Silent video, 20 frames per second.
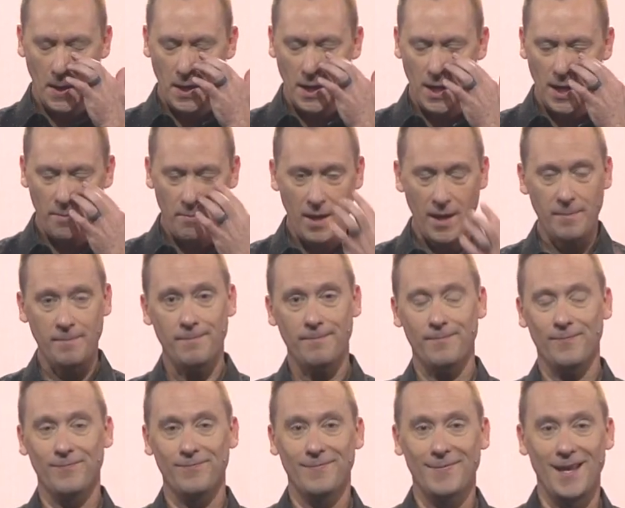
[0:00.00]
Amen.
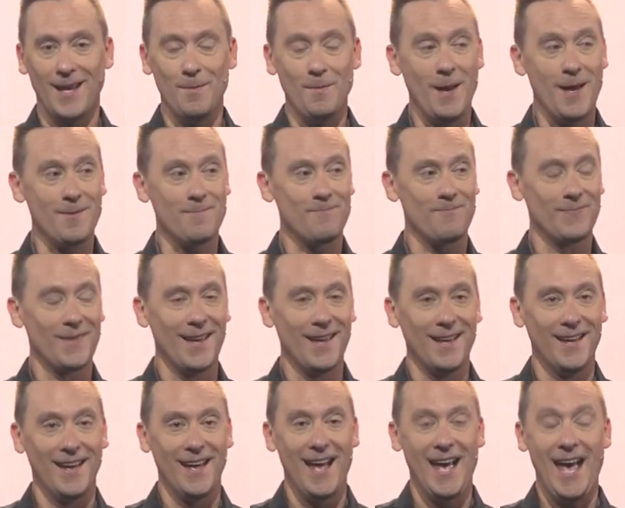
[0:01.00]
Amen.
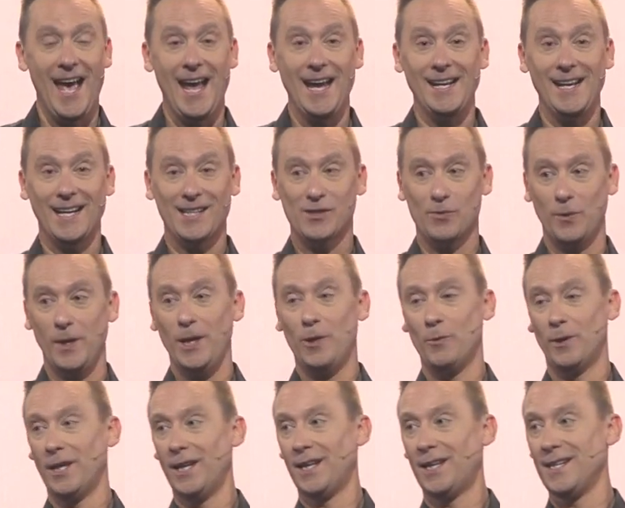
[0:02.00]
Hey, next week, we're
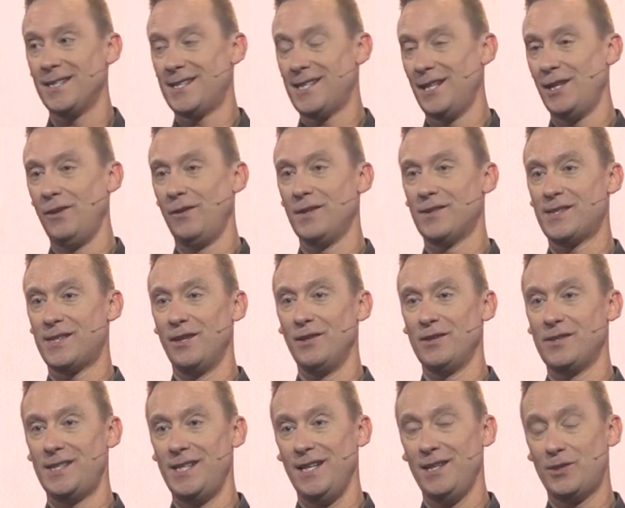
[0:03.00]
going to continue the
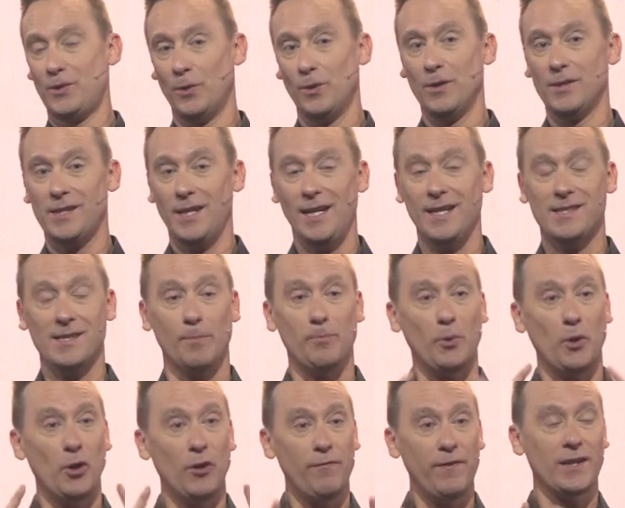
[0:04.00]
series Detours. It's a
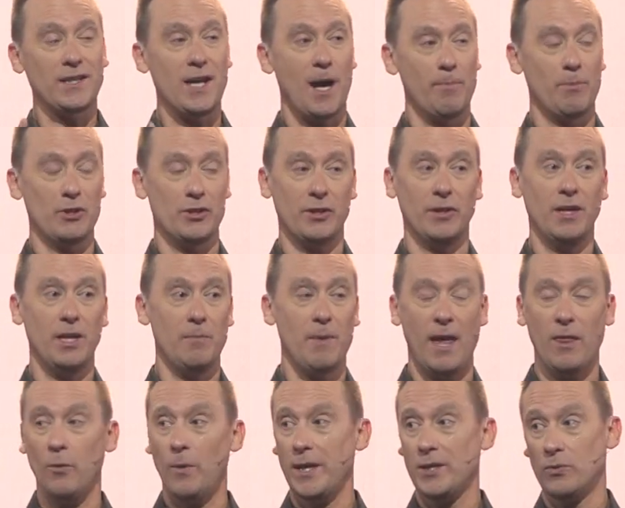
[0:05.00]
perfect opportunity, by
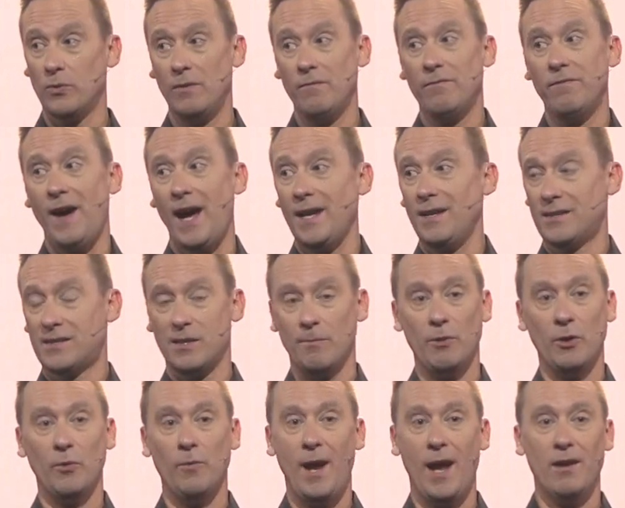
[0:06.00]
the way, to invite
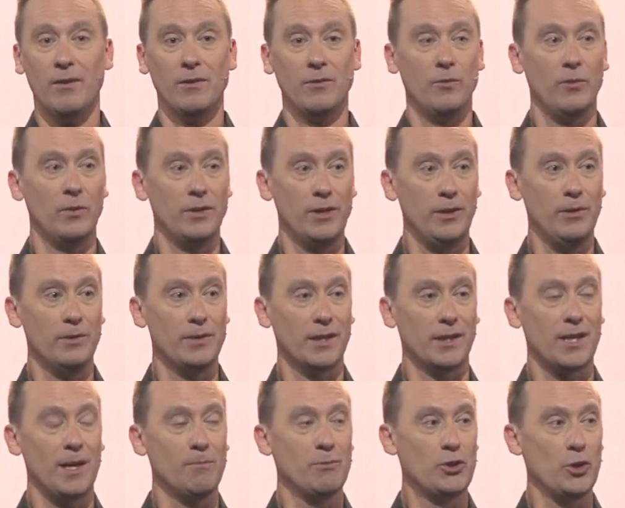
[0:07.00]
someone around you to
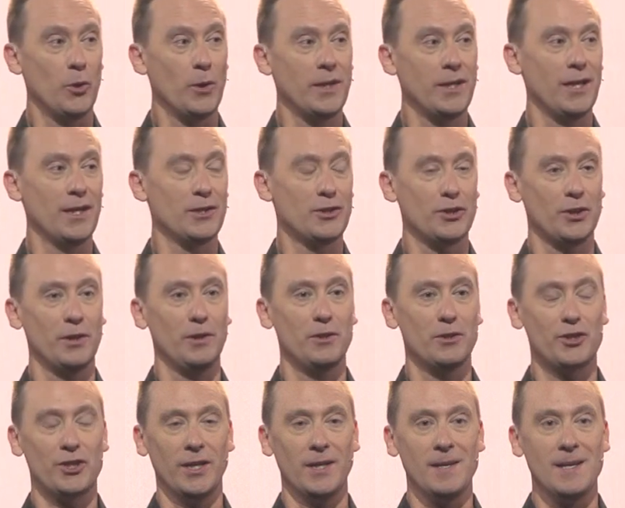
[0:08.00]
come join you at
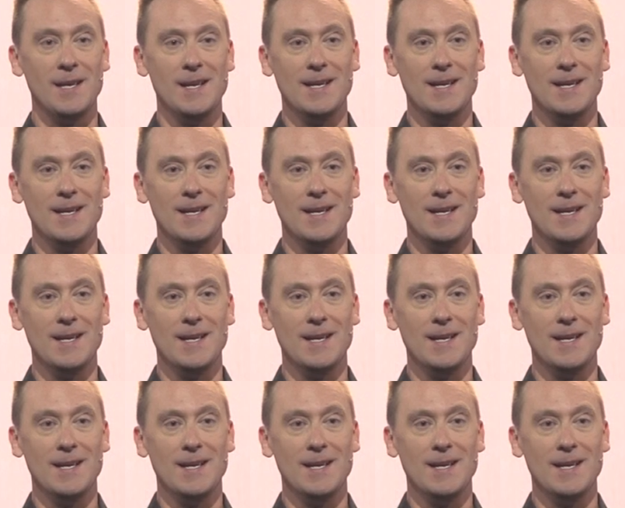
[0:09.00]
church. And